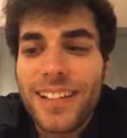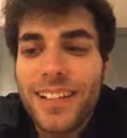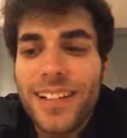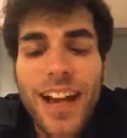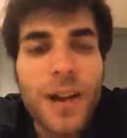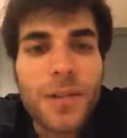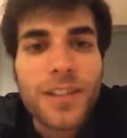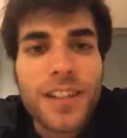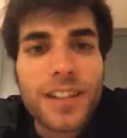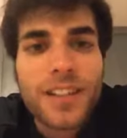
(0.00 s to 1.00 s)
How are
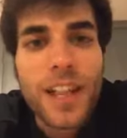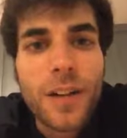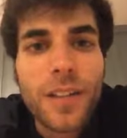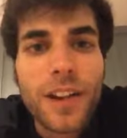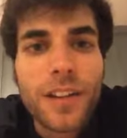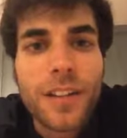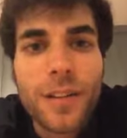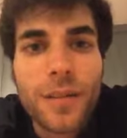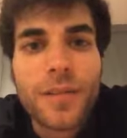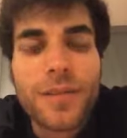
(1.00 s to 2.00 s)
things down there, though,
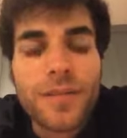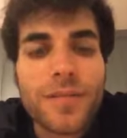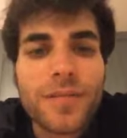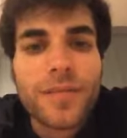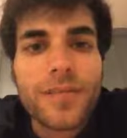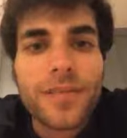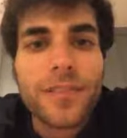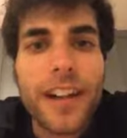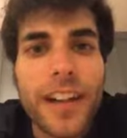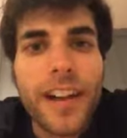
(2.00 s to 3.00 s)

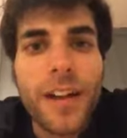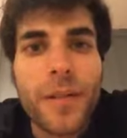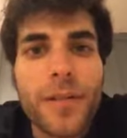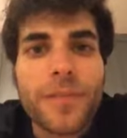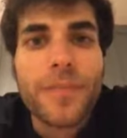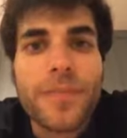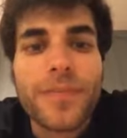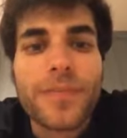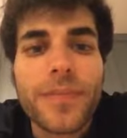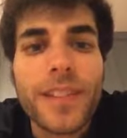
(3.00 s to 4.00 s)
right now?
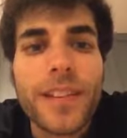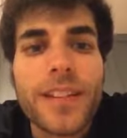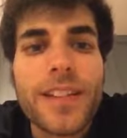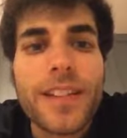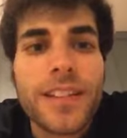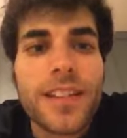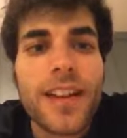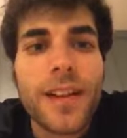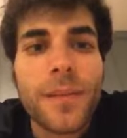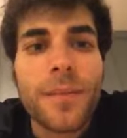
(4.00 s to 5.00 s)
Is it
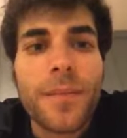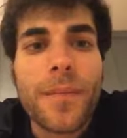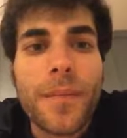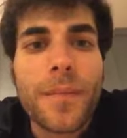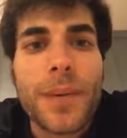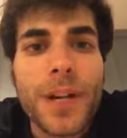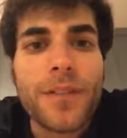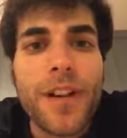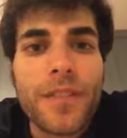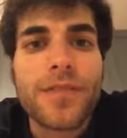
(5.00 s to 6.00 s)
pretty
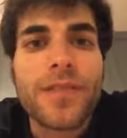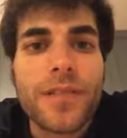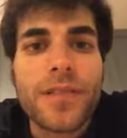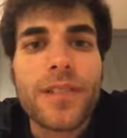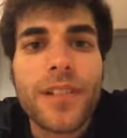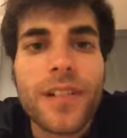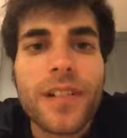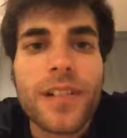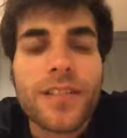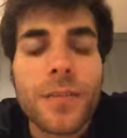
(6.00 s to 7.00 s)
rough
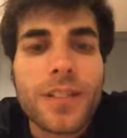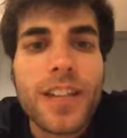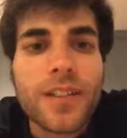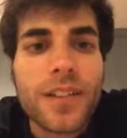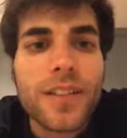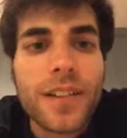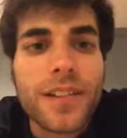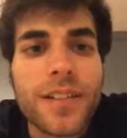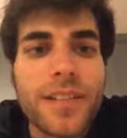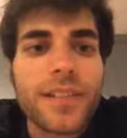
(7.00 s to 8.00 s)
from the sounds of it?
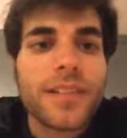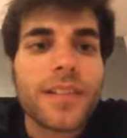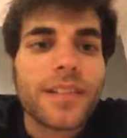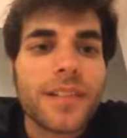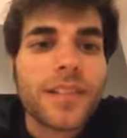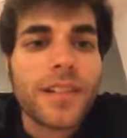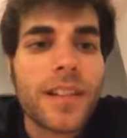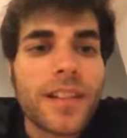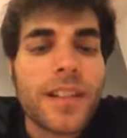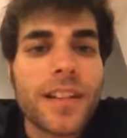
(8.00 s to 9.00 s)

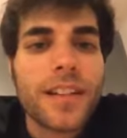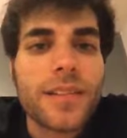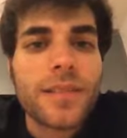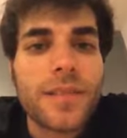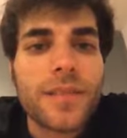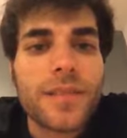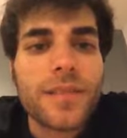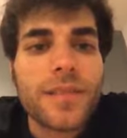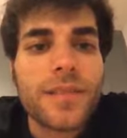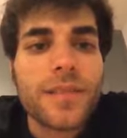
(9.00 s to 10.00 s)
Like,
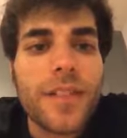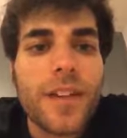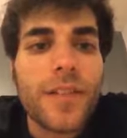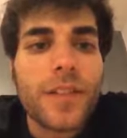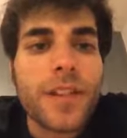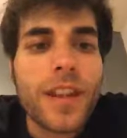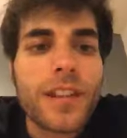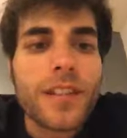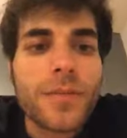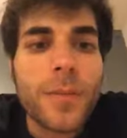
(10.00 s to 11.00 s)
I've heard that
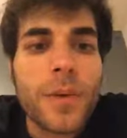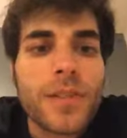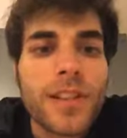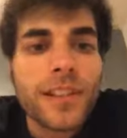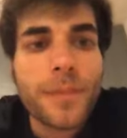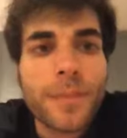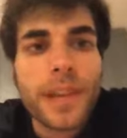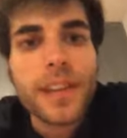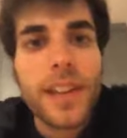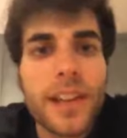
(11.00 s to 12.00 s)
it's mostly
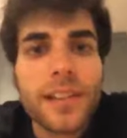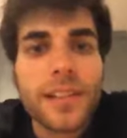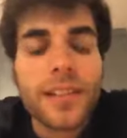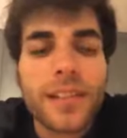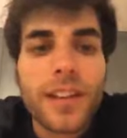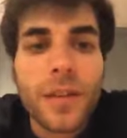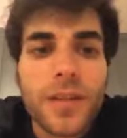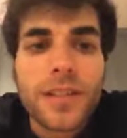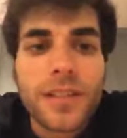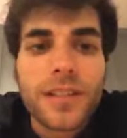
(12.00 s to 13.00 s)
media. The
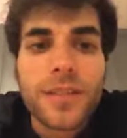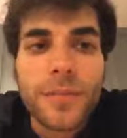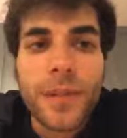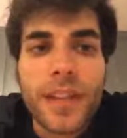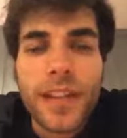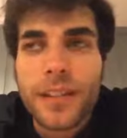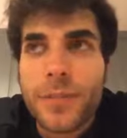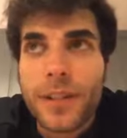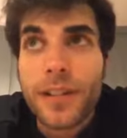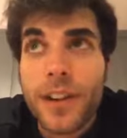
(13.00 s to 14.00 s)
US media is
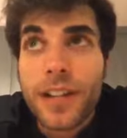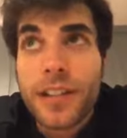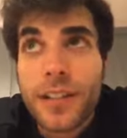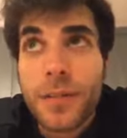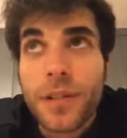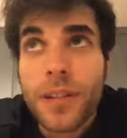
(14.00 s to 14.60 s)
pretty crazy with...